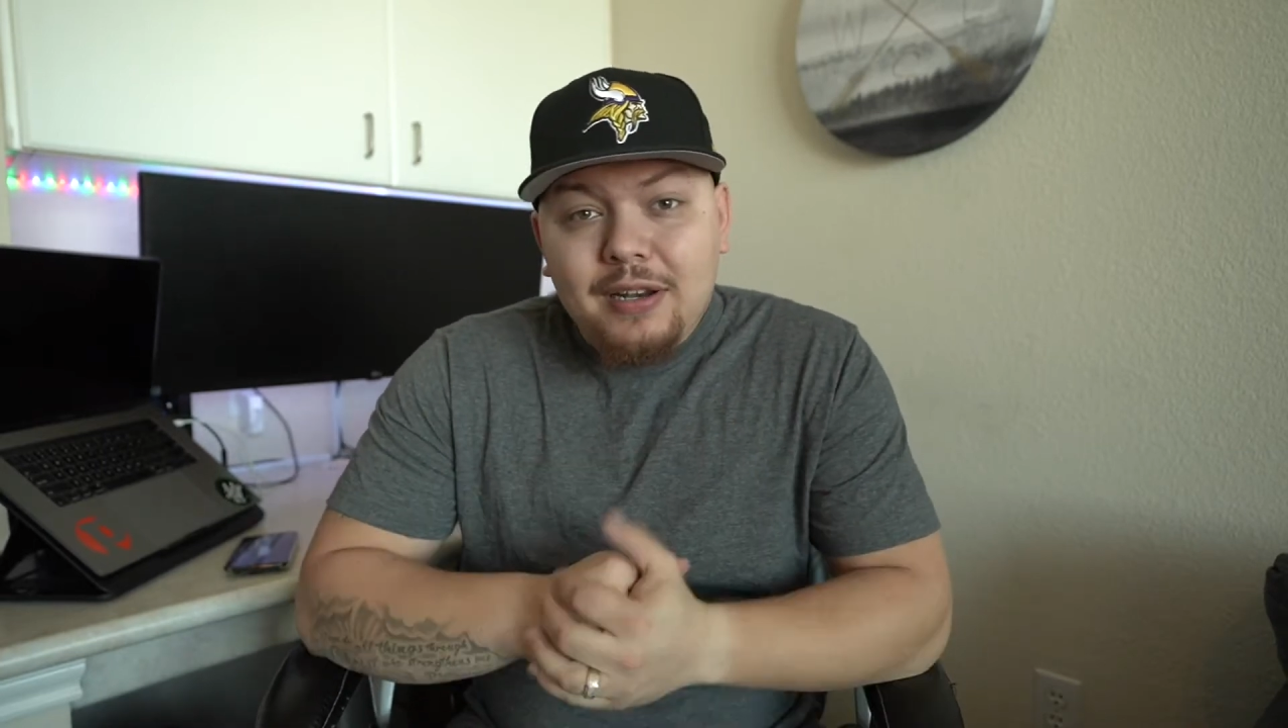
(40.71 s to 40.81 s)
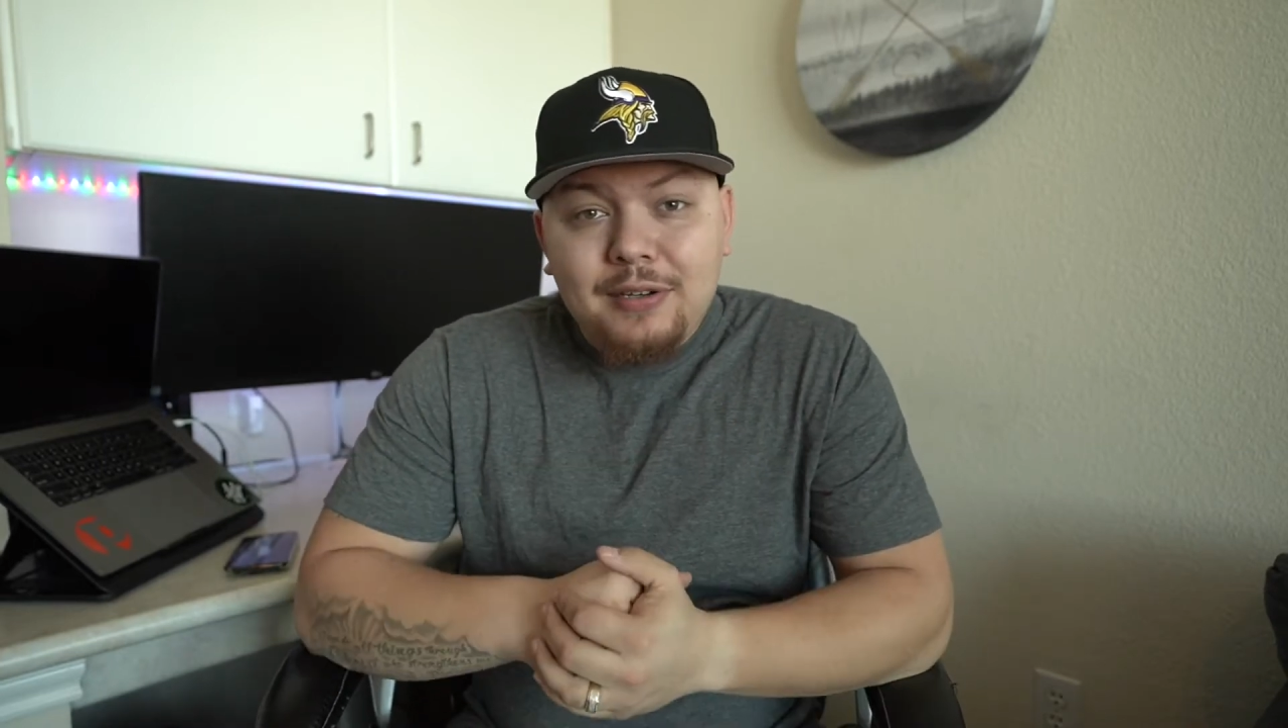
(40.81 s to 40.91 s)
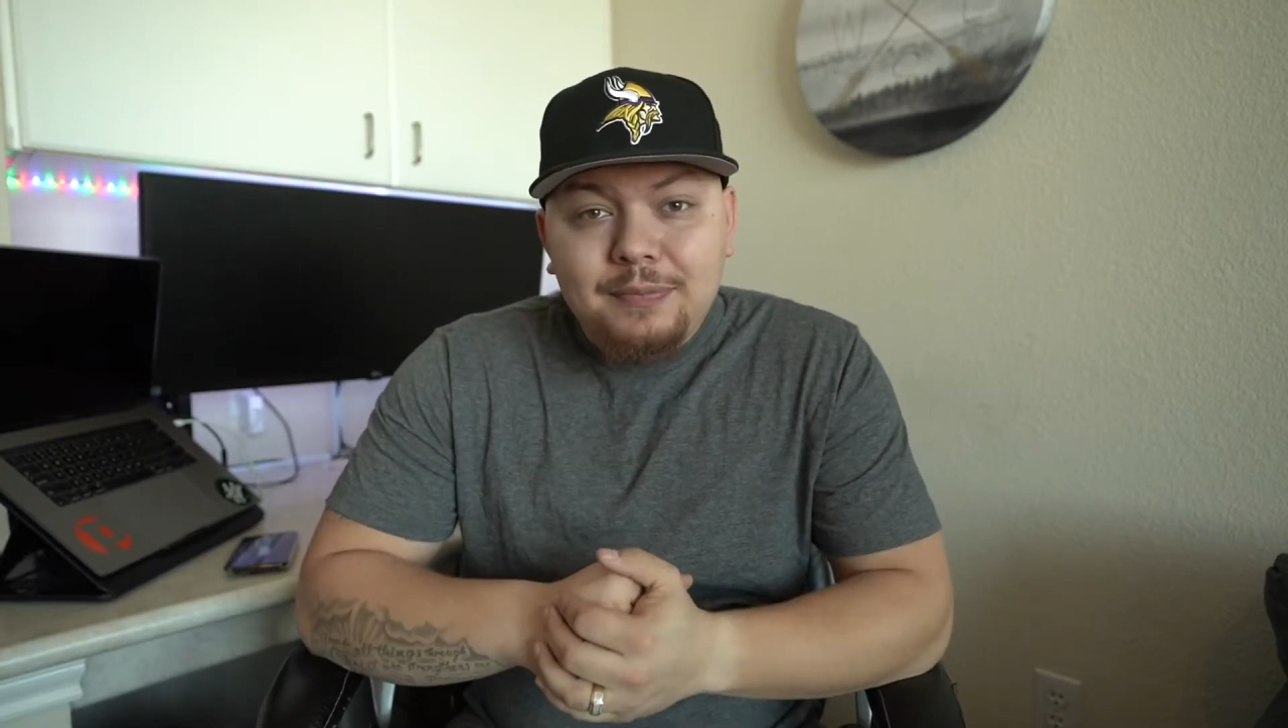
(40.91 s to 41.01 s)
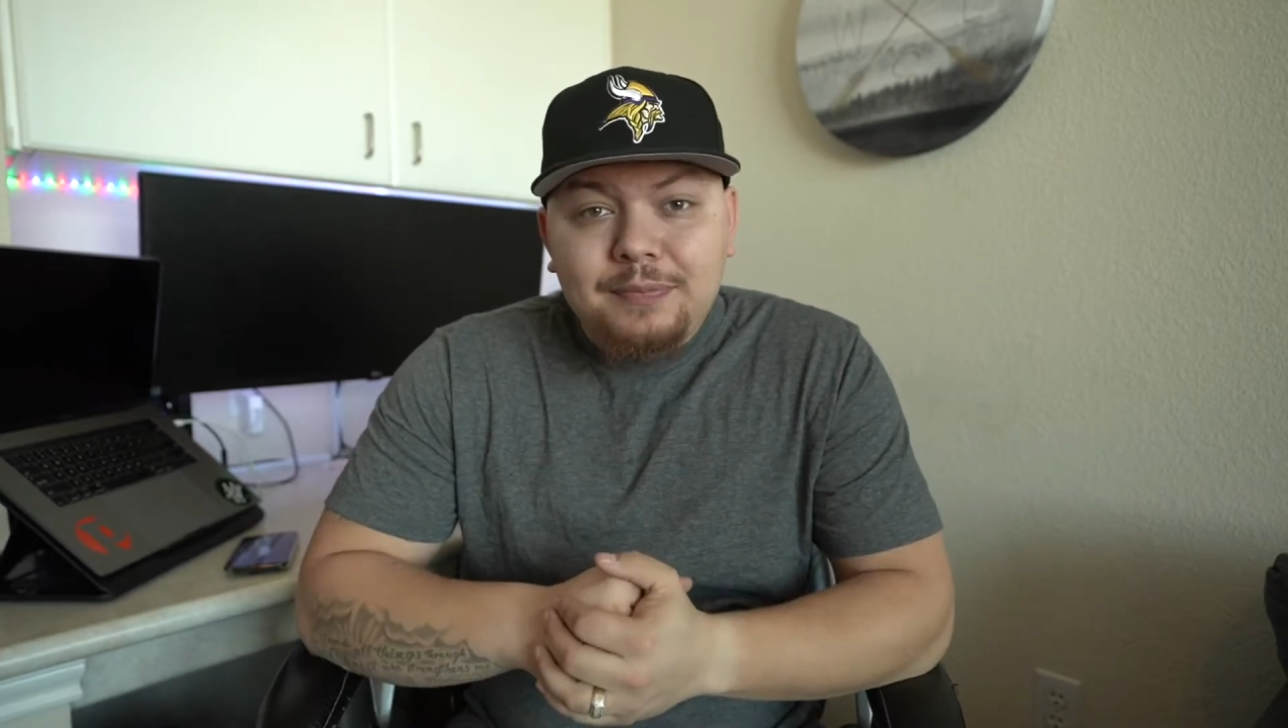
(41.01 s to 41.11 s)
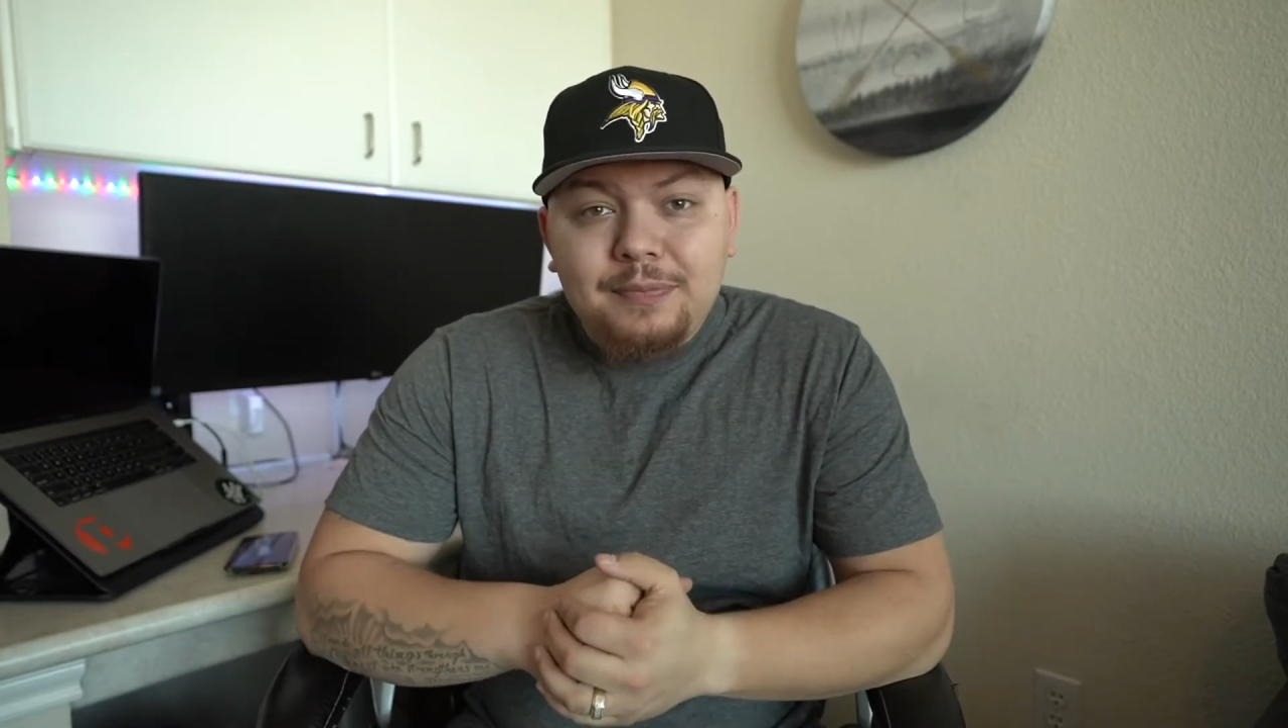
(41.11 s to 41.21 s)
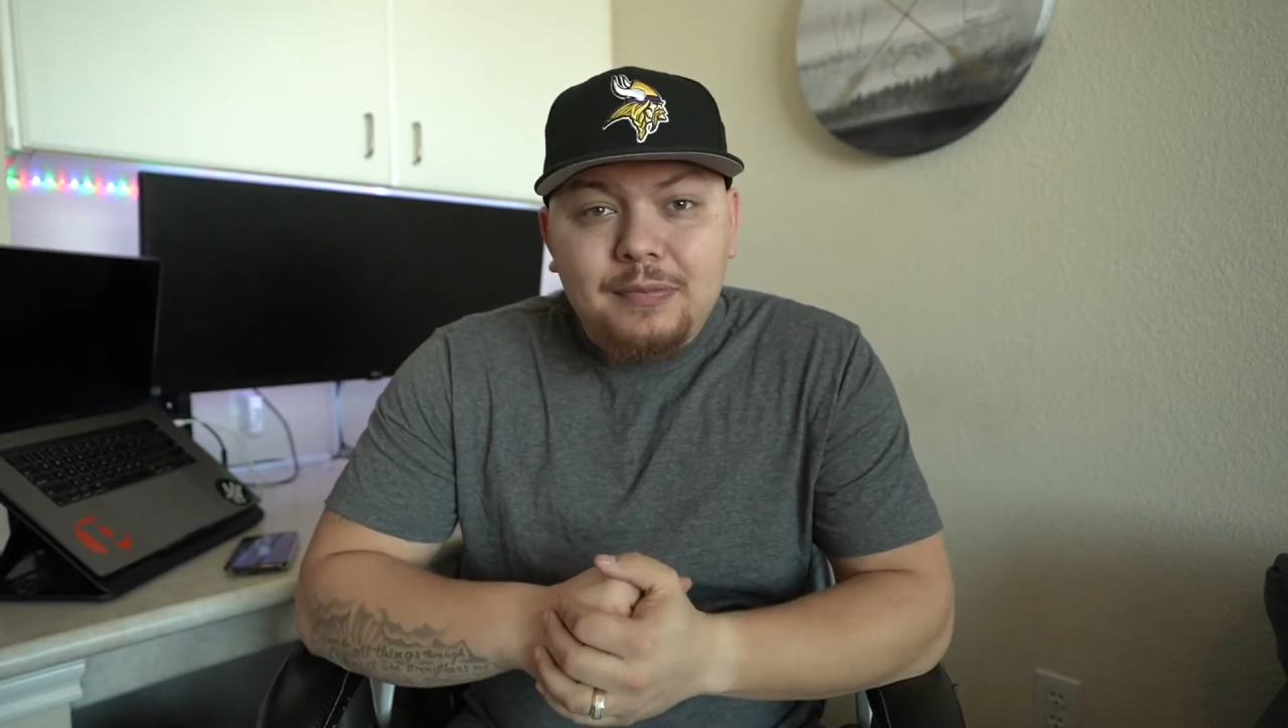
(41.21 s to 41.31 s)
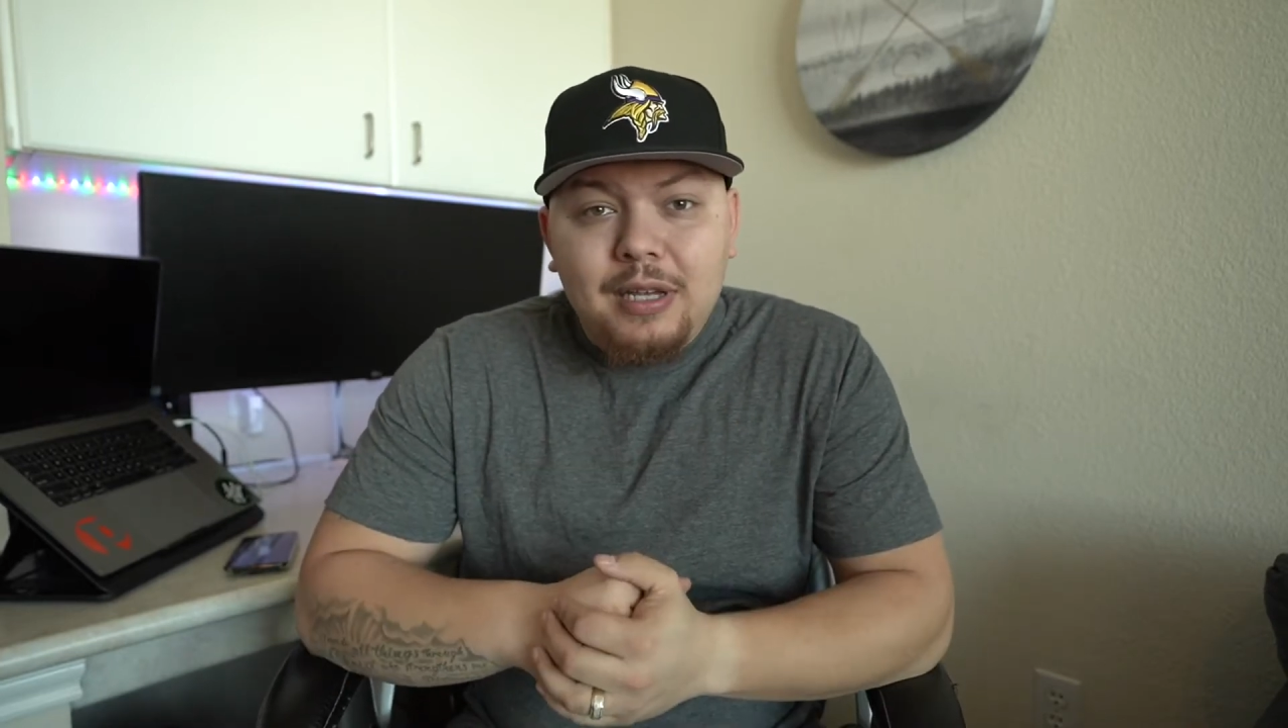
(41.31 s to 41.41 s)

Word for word: them,